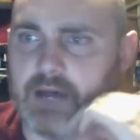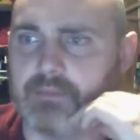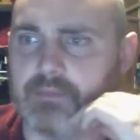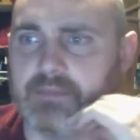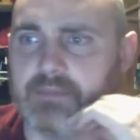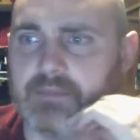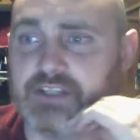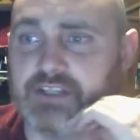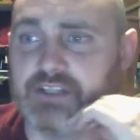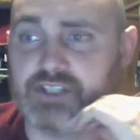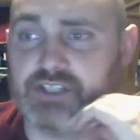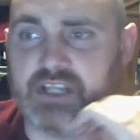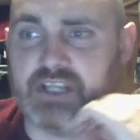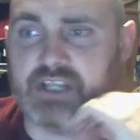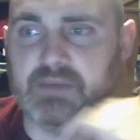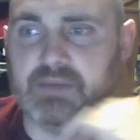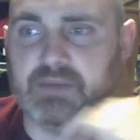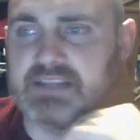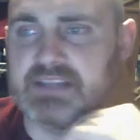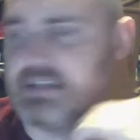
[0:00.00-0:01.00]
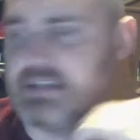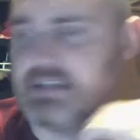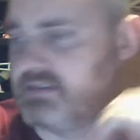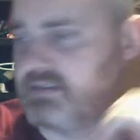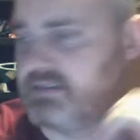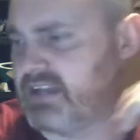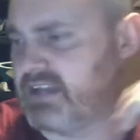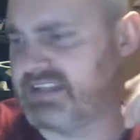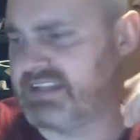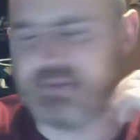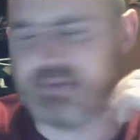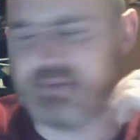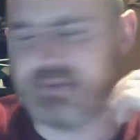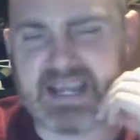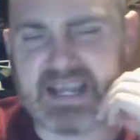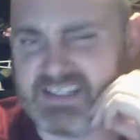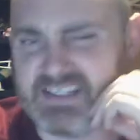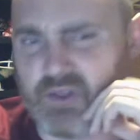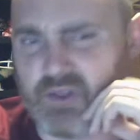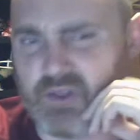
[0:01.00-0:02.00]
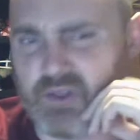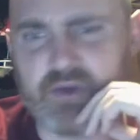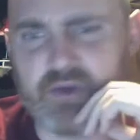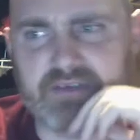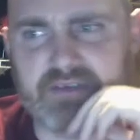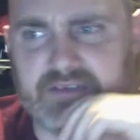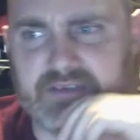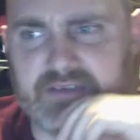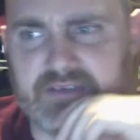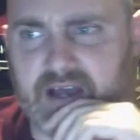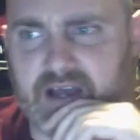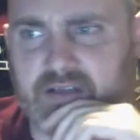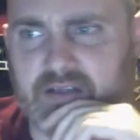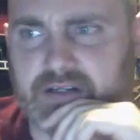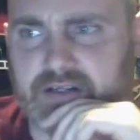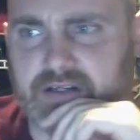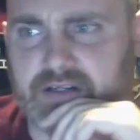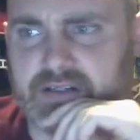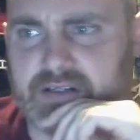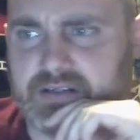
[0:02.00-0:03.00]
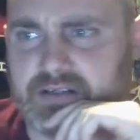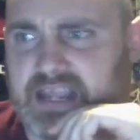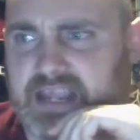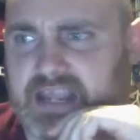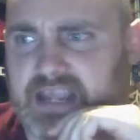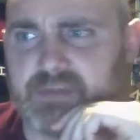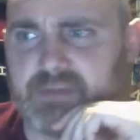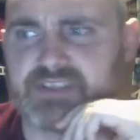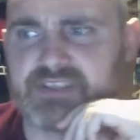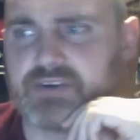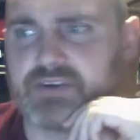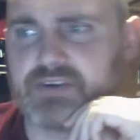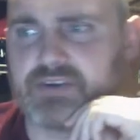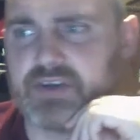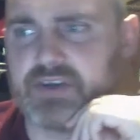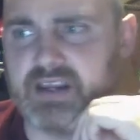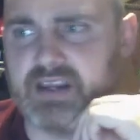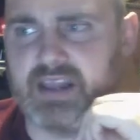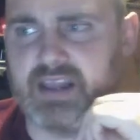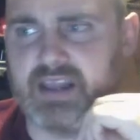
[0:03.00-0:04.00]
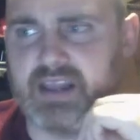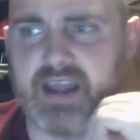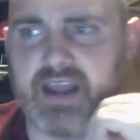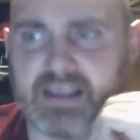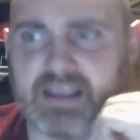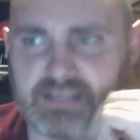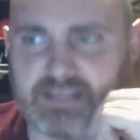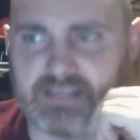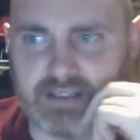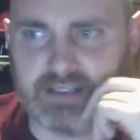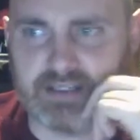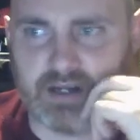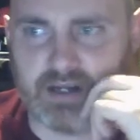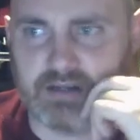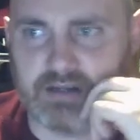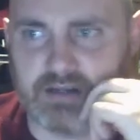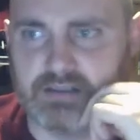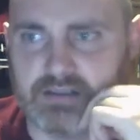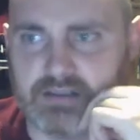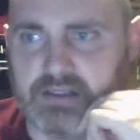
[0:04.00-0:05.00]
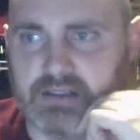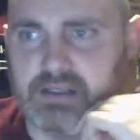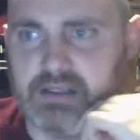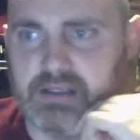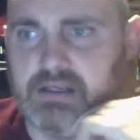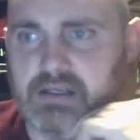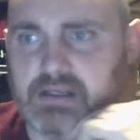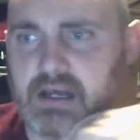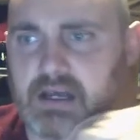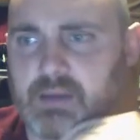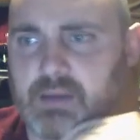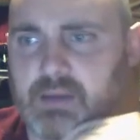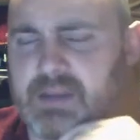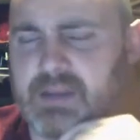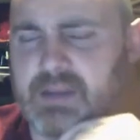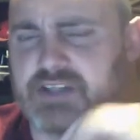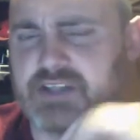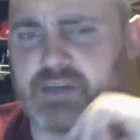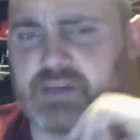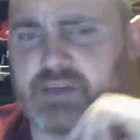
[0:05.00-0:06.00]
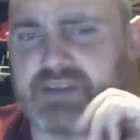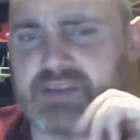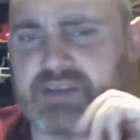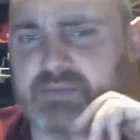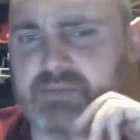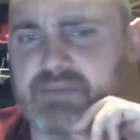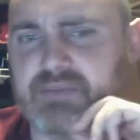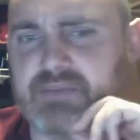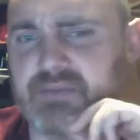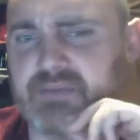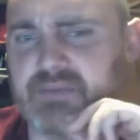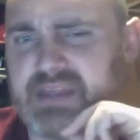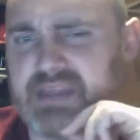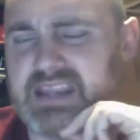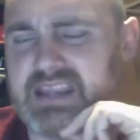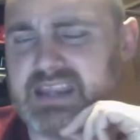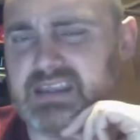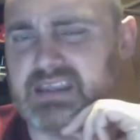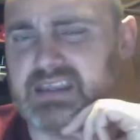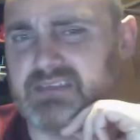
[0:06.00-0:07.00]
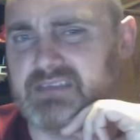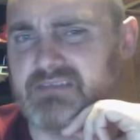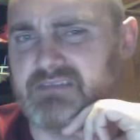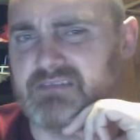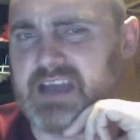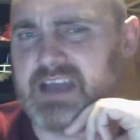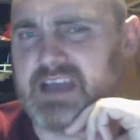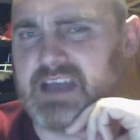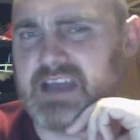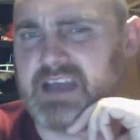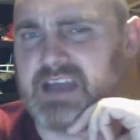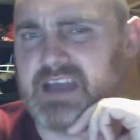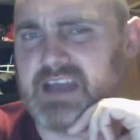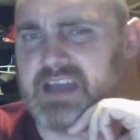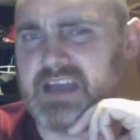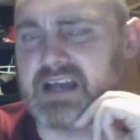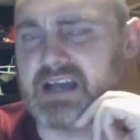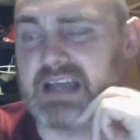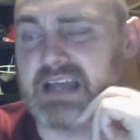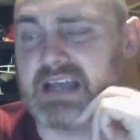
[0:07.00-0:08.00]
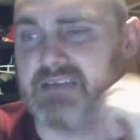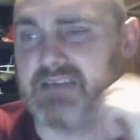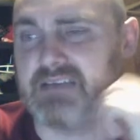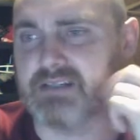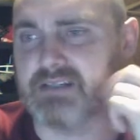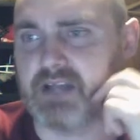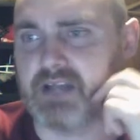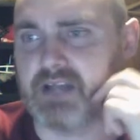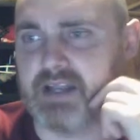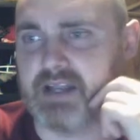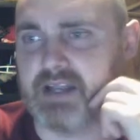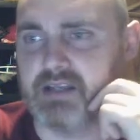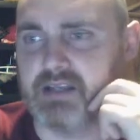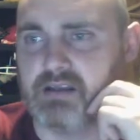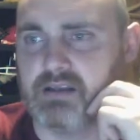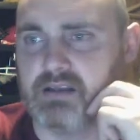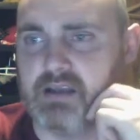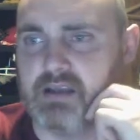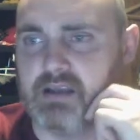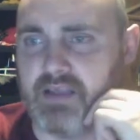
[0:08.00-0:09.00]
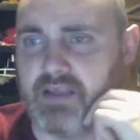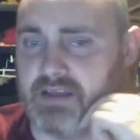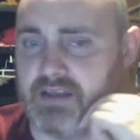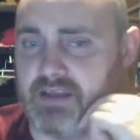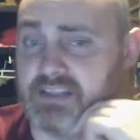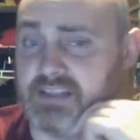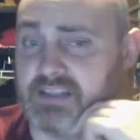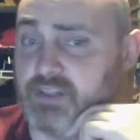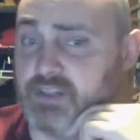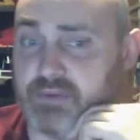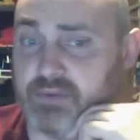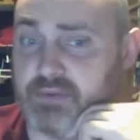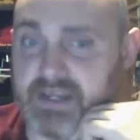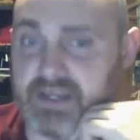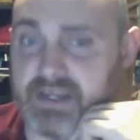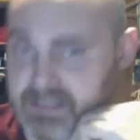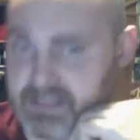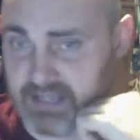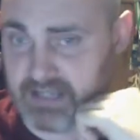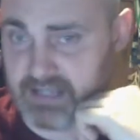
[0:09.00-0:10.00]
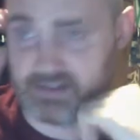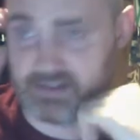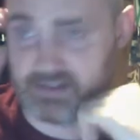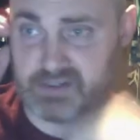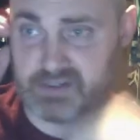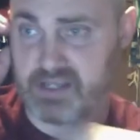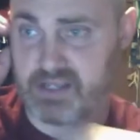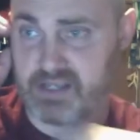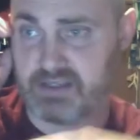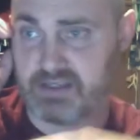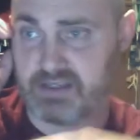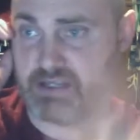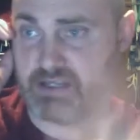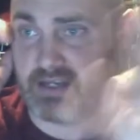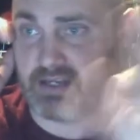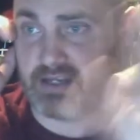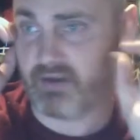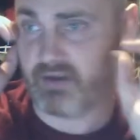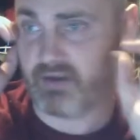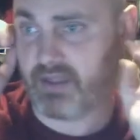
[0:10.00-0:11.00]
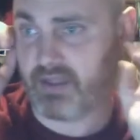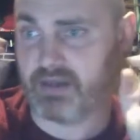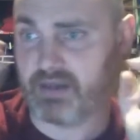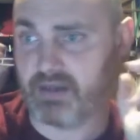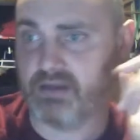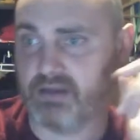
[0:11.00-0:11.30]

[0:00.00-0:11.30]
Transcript: It's cheap. Like I said, I think the Pi is still $35, camera's $30, and then an SD card. I'm not sure about the Mini, if that works or not. I haven't tried it. And then it's super easy. Like there's nothing in here that,